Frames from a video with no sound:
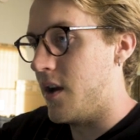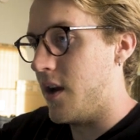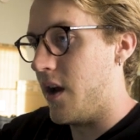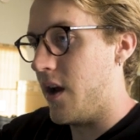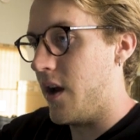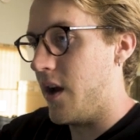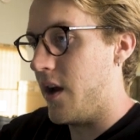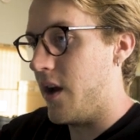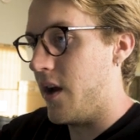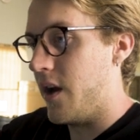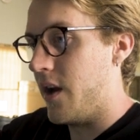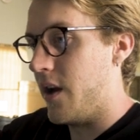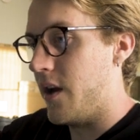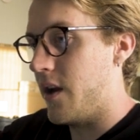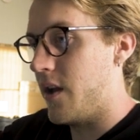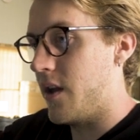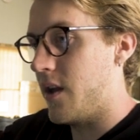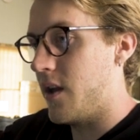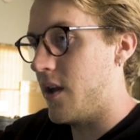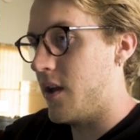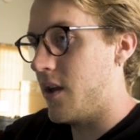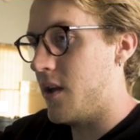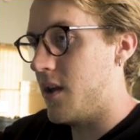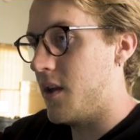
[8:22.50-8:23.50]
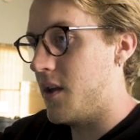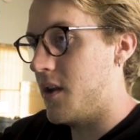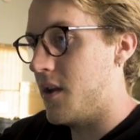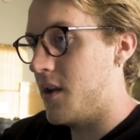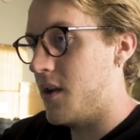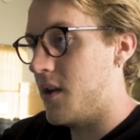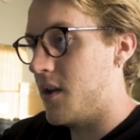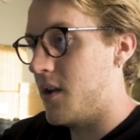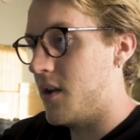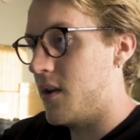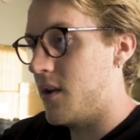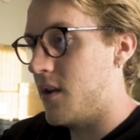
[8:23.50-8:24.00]
uh,
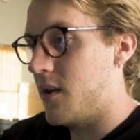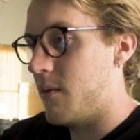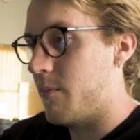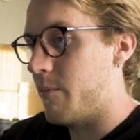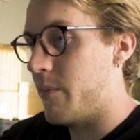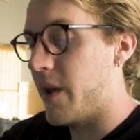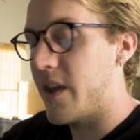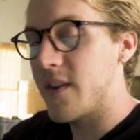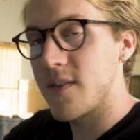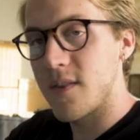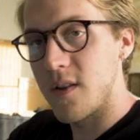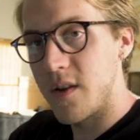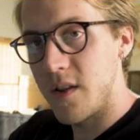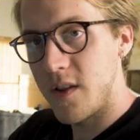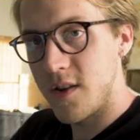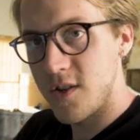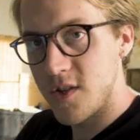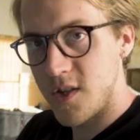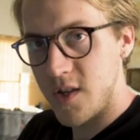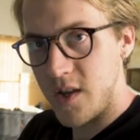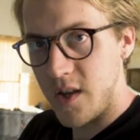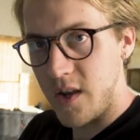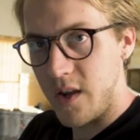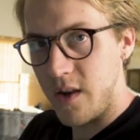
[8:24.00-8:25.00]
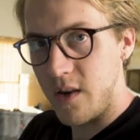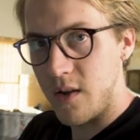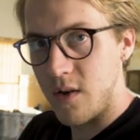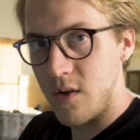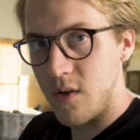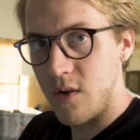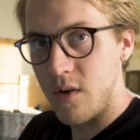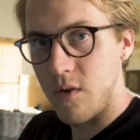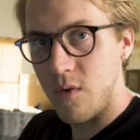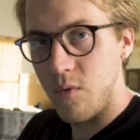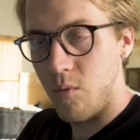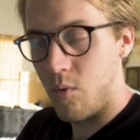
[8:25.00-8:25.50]
based on each scene,
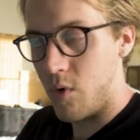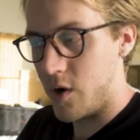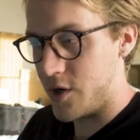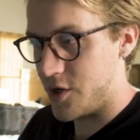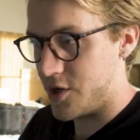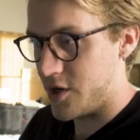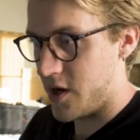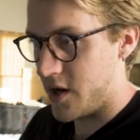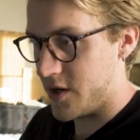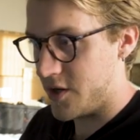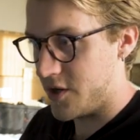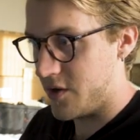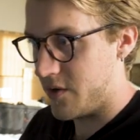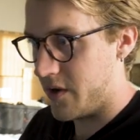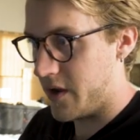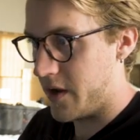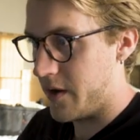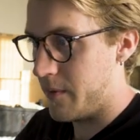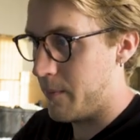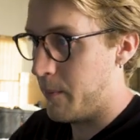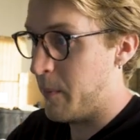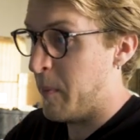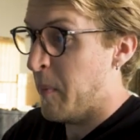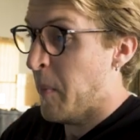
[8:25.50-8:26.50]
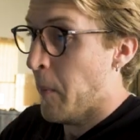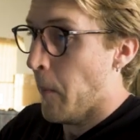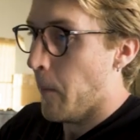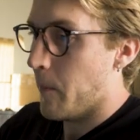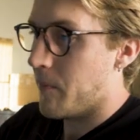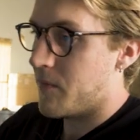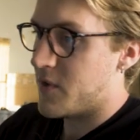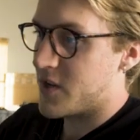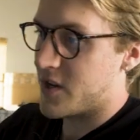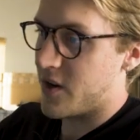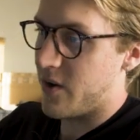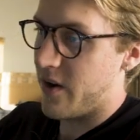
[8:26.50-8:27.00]
what shots you need.
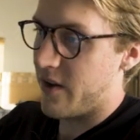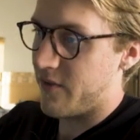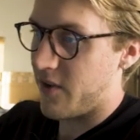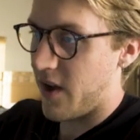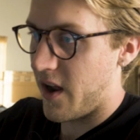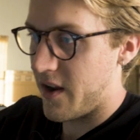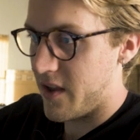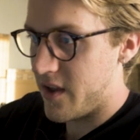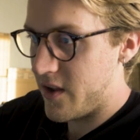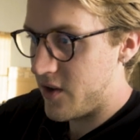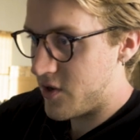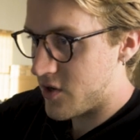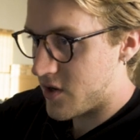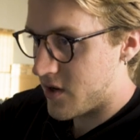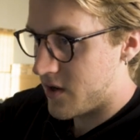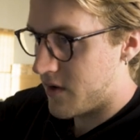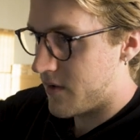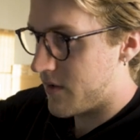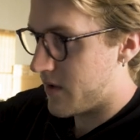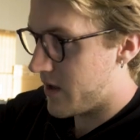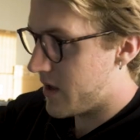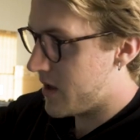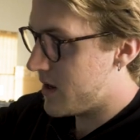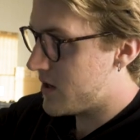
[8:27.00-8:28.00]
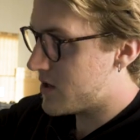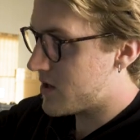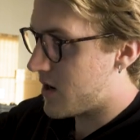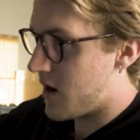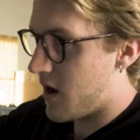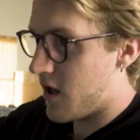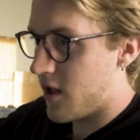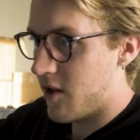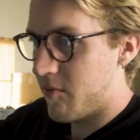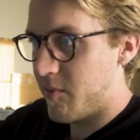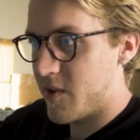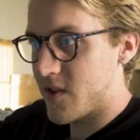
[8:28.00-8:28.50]
So I've got each Each
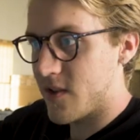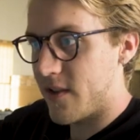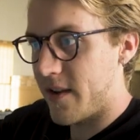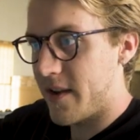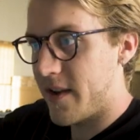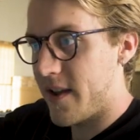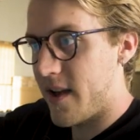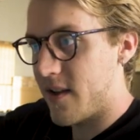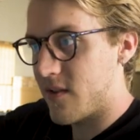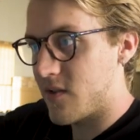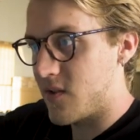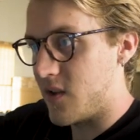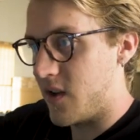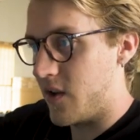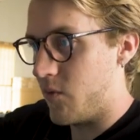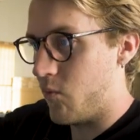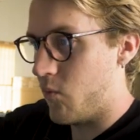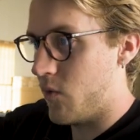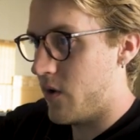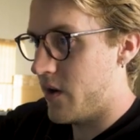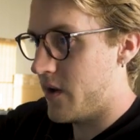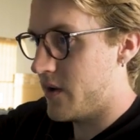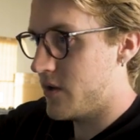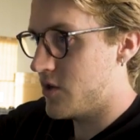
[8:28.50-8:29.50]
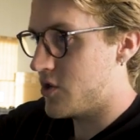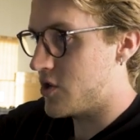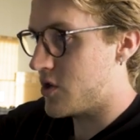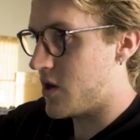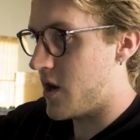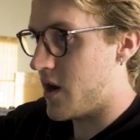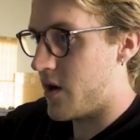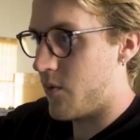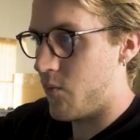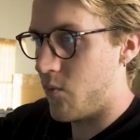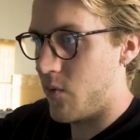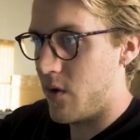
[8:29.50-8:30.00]
column is laid out, scene one,
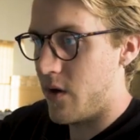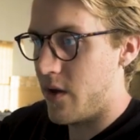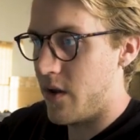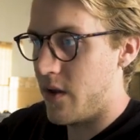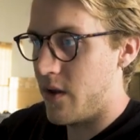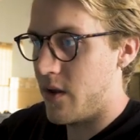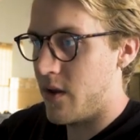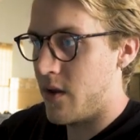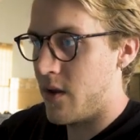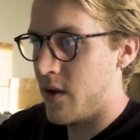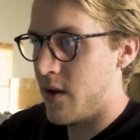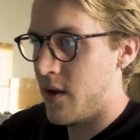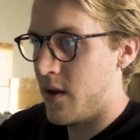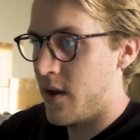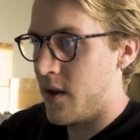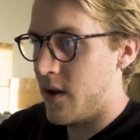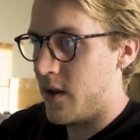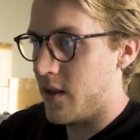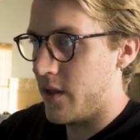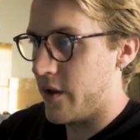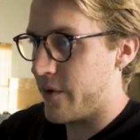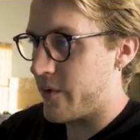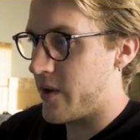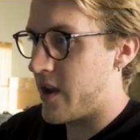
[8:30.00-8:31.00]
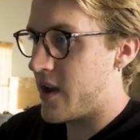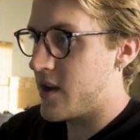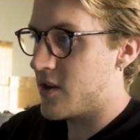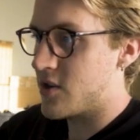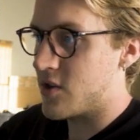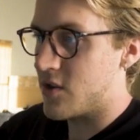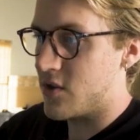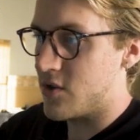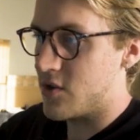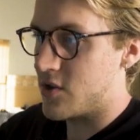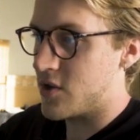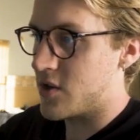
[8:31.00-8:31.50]
shot one,
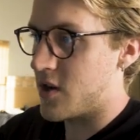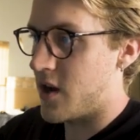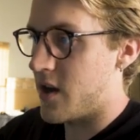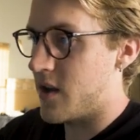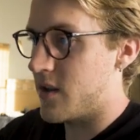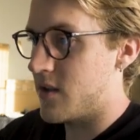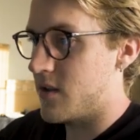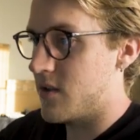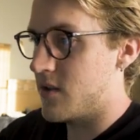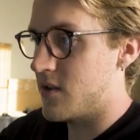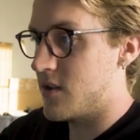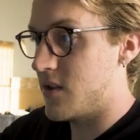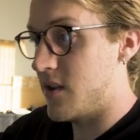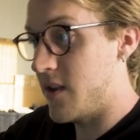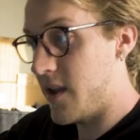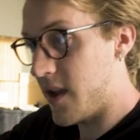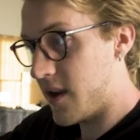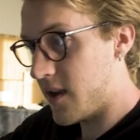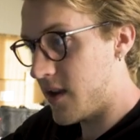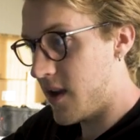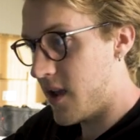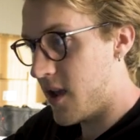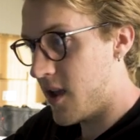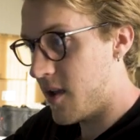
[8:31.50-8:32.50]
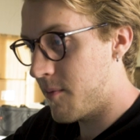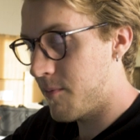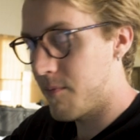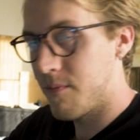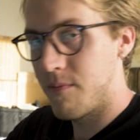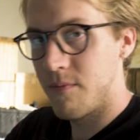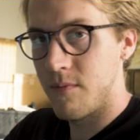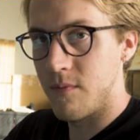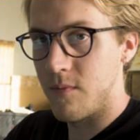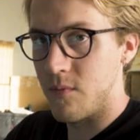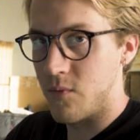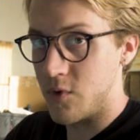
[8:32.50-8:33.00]
location, shot nickname,
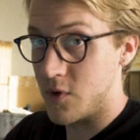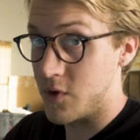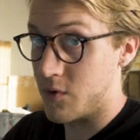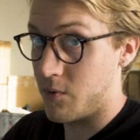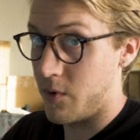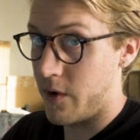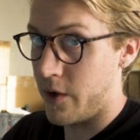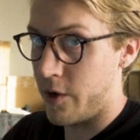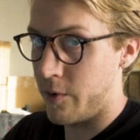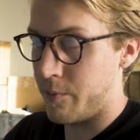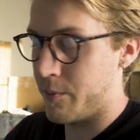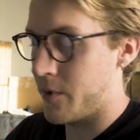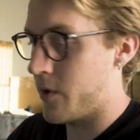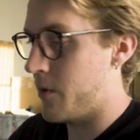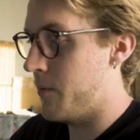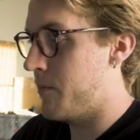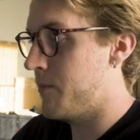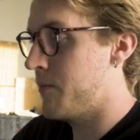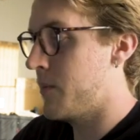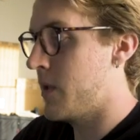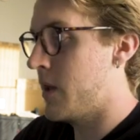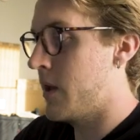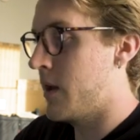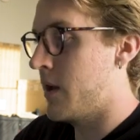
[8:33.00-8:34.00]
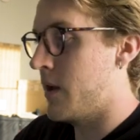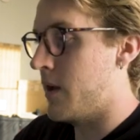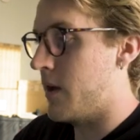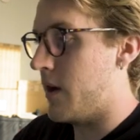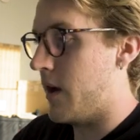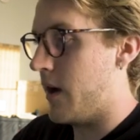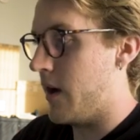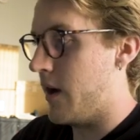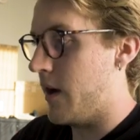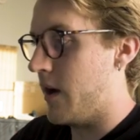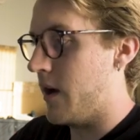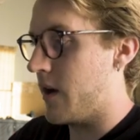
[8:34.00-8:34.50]
which will help you
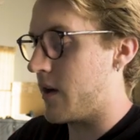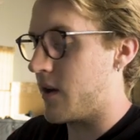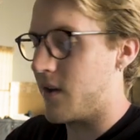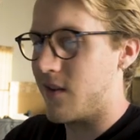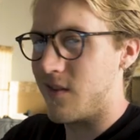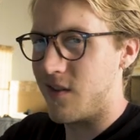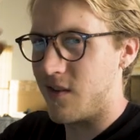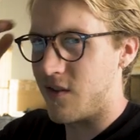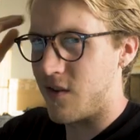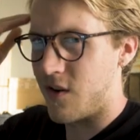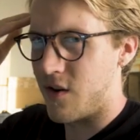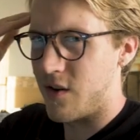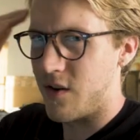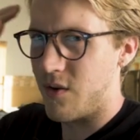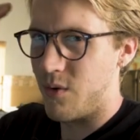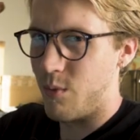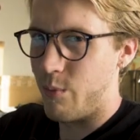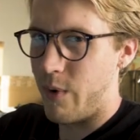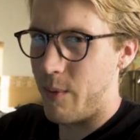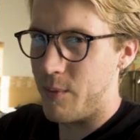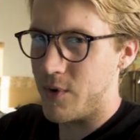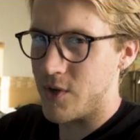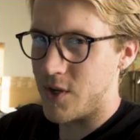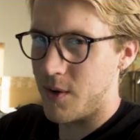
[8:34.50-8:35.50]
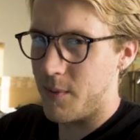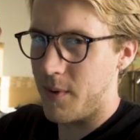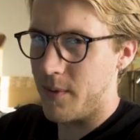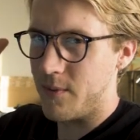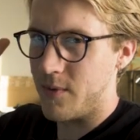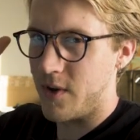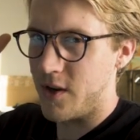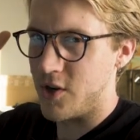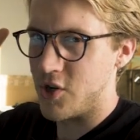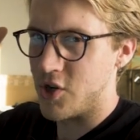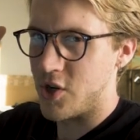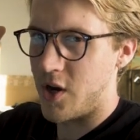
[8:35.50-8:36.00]
because uh, it's hard to remember
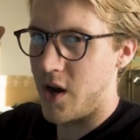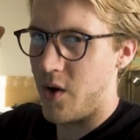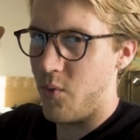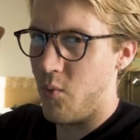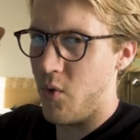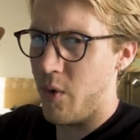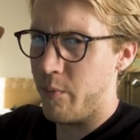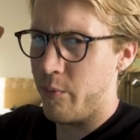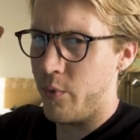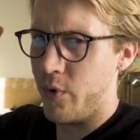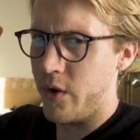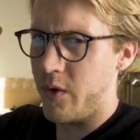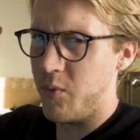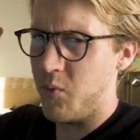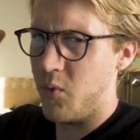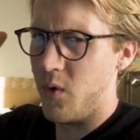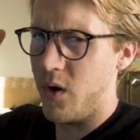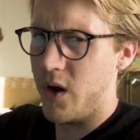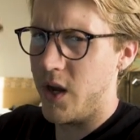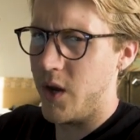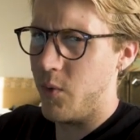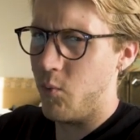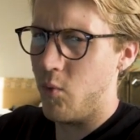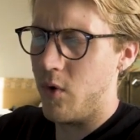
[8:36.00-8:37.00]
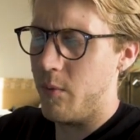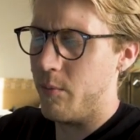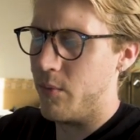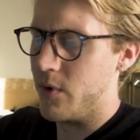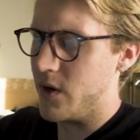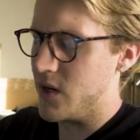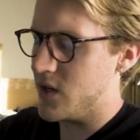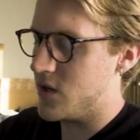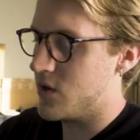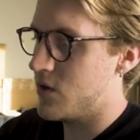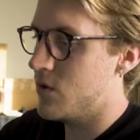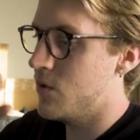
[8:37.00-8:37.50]
sometimes, like shot one point one and one
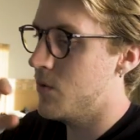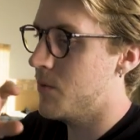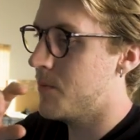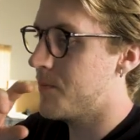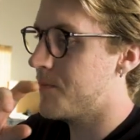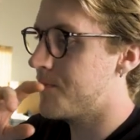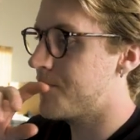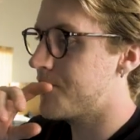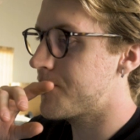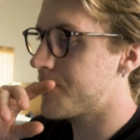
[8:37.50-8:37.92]
point two.